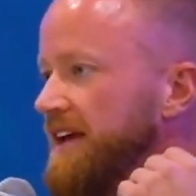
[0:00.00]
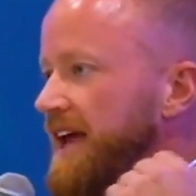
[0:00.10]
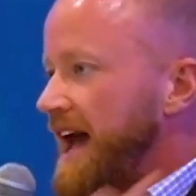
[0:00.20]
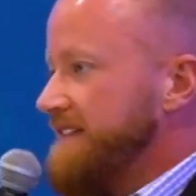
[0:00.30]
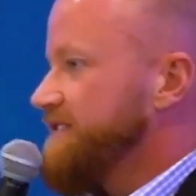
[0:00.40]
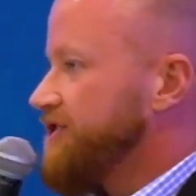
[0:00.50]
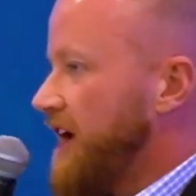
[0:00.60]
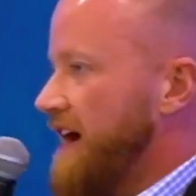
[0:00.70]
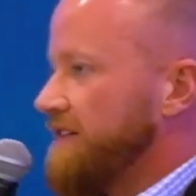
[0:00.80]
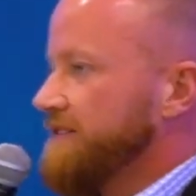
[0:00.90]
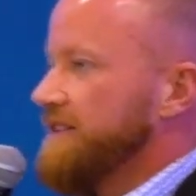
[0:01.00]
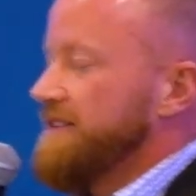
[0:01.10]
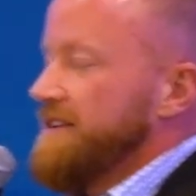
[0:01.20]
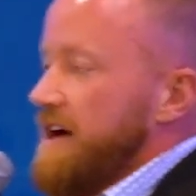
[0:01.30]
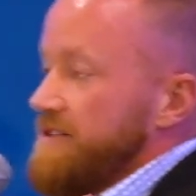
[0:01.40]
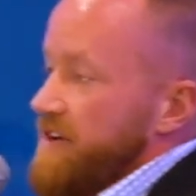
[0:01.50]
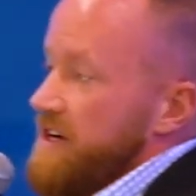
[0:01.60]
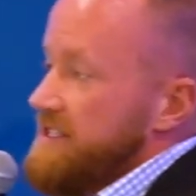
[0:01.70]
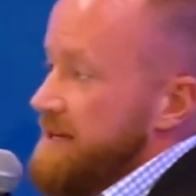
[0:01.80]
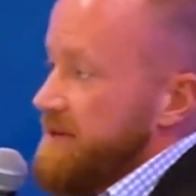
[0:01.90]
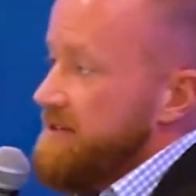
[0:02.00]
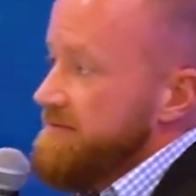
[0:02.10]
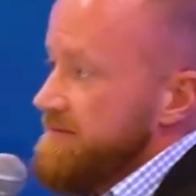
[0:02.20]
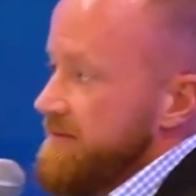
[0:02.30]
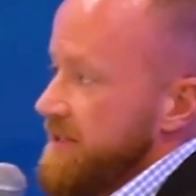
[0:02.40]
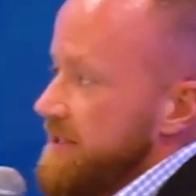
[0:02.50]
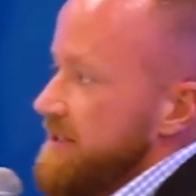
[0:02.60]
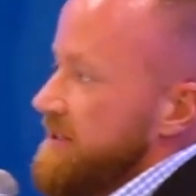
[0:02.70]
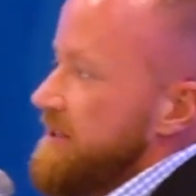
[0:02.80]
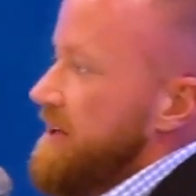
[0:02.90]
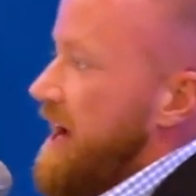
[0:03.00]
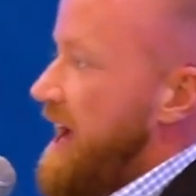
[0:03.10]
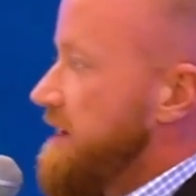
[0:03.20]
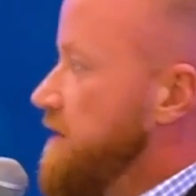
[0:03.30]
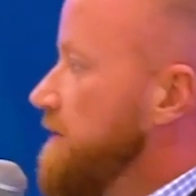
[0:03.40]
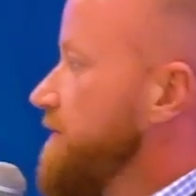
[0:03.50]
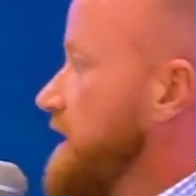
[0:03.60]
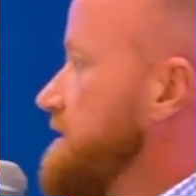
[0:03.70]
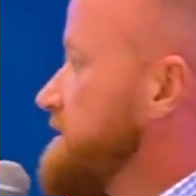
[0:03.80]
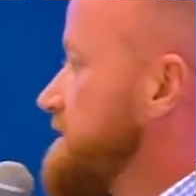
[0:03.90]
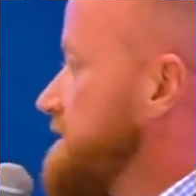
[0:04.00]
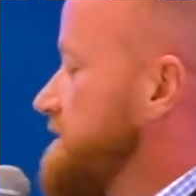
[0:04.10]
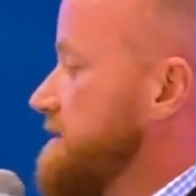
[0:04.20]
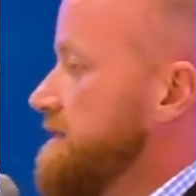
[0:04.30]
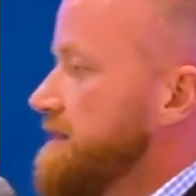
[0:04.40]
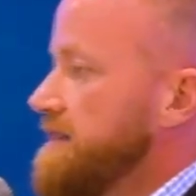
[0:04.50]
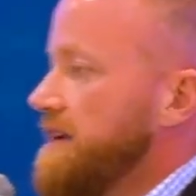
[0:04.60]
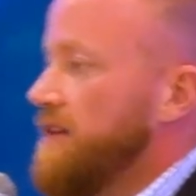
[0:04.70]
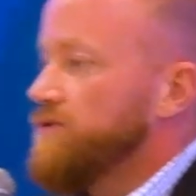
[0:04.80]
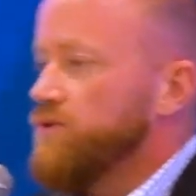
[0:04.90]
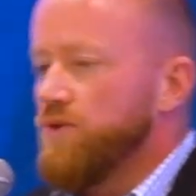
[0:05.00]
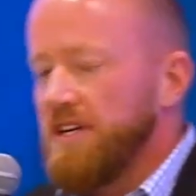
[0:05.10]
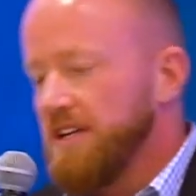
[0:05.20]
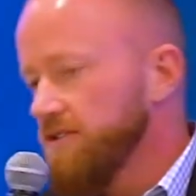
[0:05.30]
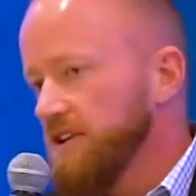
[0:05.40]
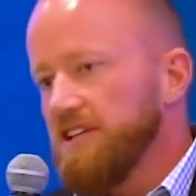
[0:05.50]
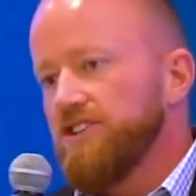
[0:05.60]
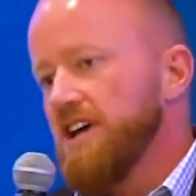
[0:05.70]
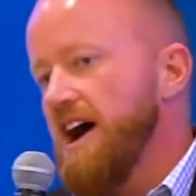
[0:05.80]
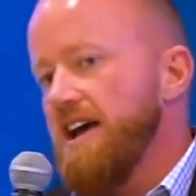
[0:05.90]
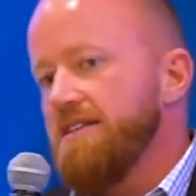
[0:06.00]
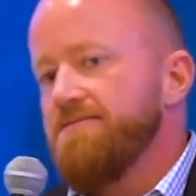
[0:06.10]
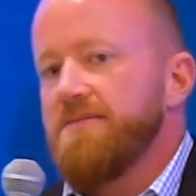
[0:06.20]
As a child, I was very timid. I had no friends. I was really, really shy.